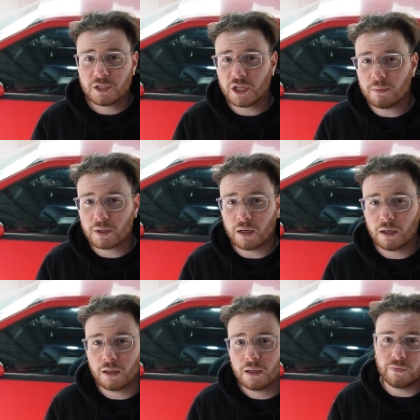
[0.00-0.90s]
a cheap
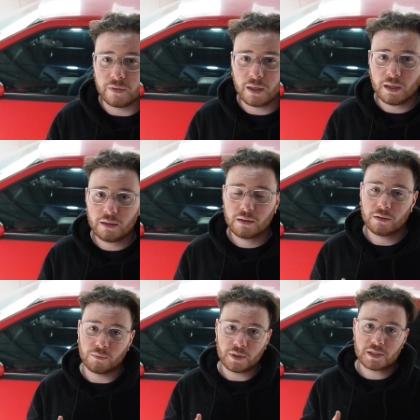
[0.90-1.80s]
car, you forget
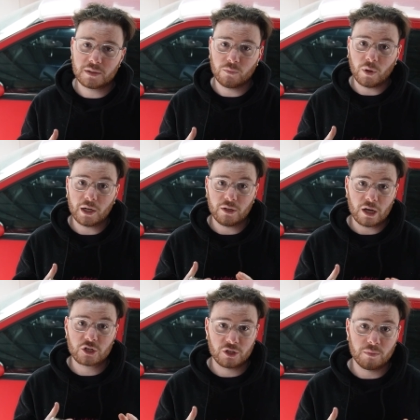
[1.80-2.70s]
the reason why you
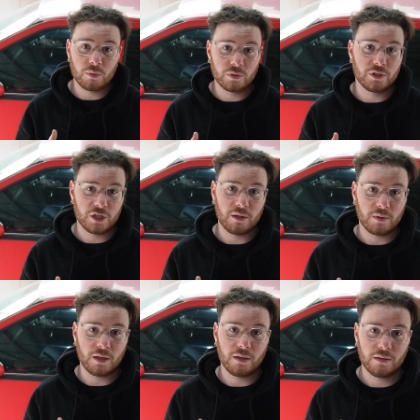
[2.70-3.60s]
actually bought a cheap
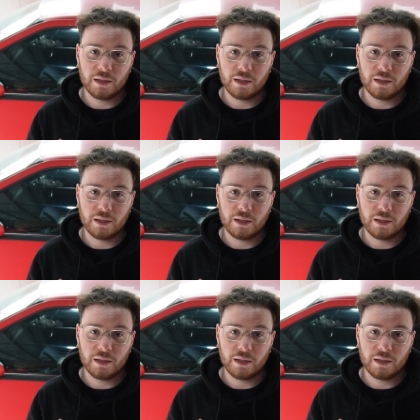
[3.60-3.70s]
car.